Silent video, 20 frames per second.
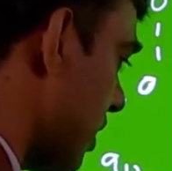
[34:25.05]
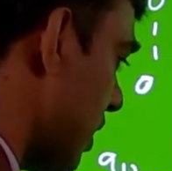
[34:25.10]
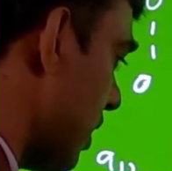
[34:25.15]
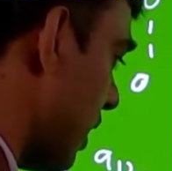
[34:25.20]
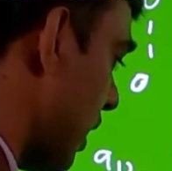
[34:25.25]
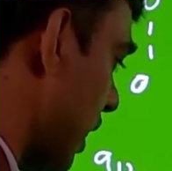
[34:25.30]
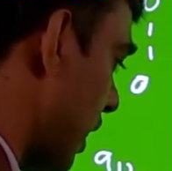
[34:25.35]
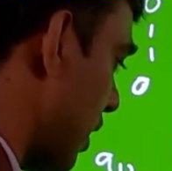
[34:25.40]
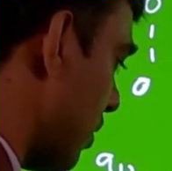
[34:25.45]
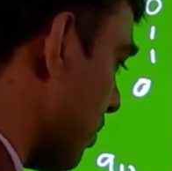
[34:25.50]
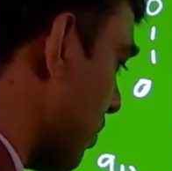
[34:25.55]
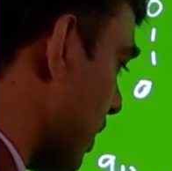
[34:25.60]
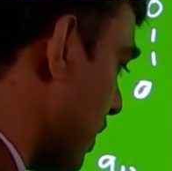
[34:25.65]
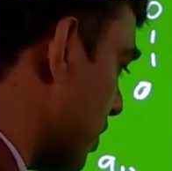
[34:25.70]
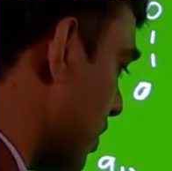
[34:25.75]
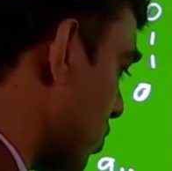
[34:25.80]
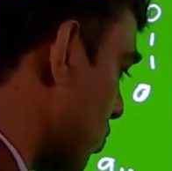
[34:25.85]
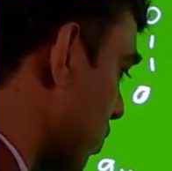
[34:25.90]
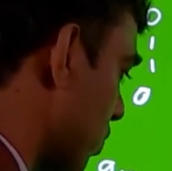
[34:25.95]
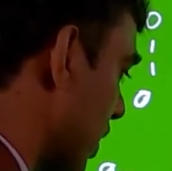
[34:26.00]
N minus
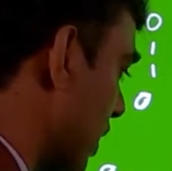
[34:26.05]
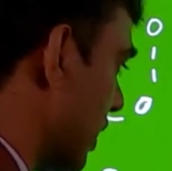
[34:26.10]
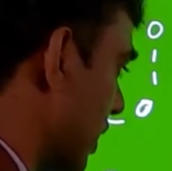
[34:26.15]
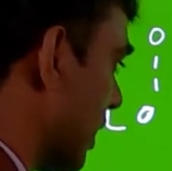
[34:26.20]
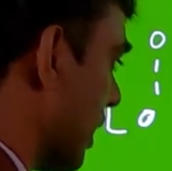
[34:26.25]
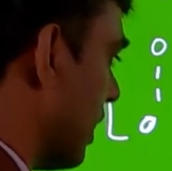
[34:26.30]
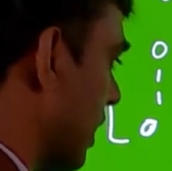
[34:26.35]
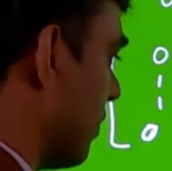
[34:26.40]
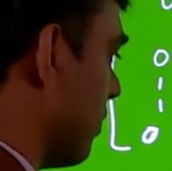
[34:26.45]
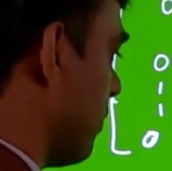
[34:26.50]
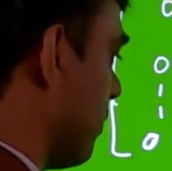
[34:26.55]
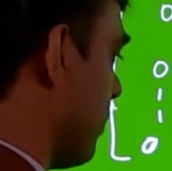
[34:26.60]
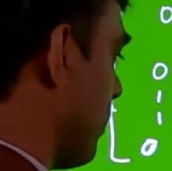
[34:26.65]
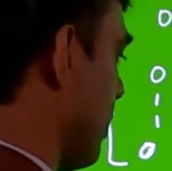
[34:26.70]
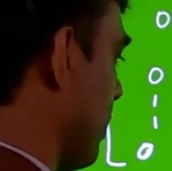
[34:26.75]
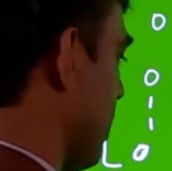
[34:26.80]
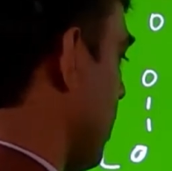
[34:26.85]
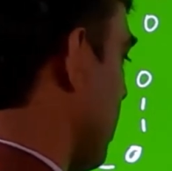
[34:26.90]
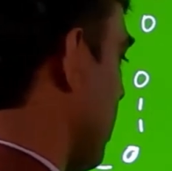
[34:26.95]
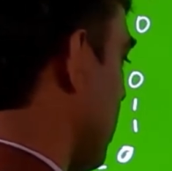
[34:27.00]
1 time.
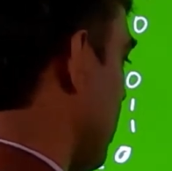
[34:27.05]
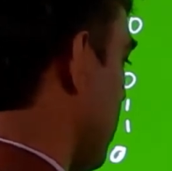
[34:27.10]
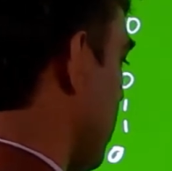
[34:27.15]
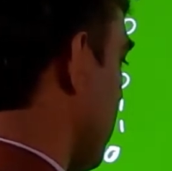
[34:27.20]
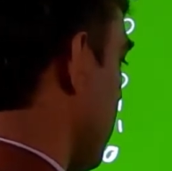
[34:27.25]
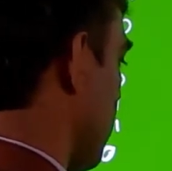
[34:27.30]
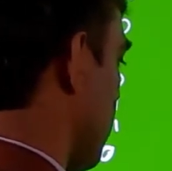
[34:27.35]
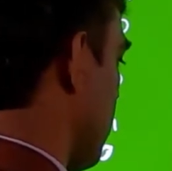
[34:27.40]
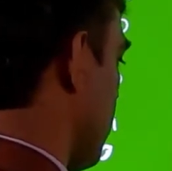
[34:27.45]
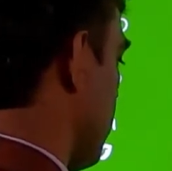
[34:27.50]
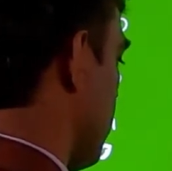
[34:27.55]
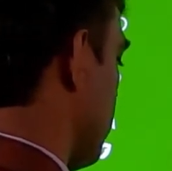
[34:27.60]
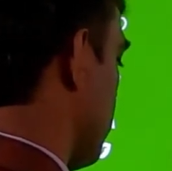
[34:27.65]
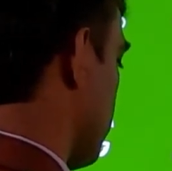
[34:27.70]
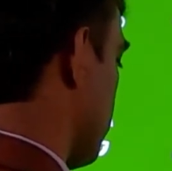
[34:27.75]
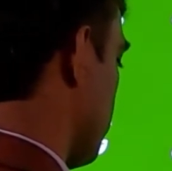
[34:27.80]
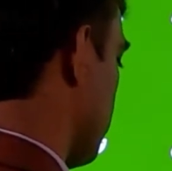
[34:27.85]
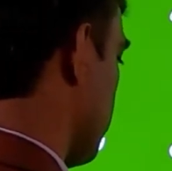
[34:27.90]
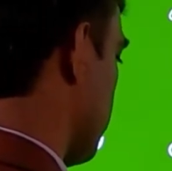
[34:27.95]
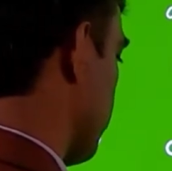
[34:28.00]

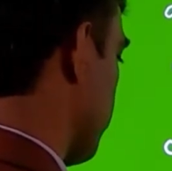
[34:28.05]
So,